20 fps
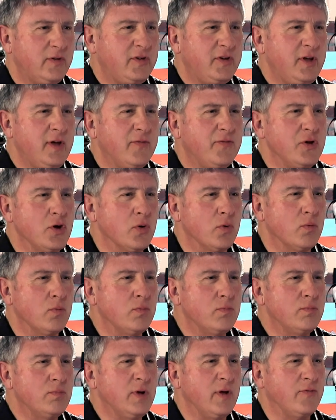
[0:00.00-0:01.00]
See if
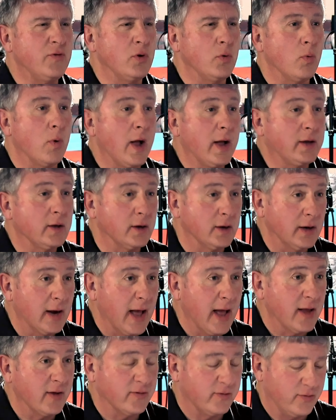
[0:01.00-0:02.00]
you, if you
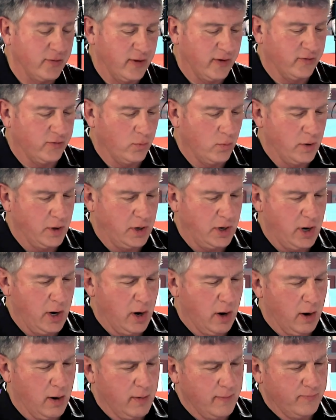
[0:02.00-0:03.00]
recognize this one
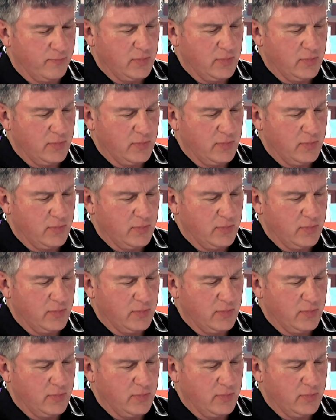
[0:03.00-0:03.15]
here.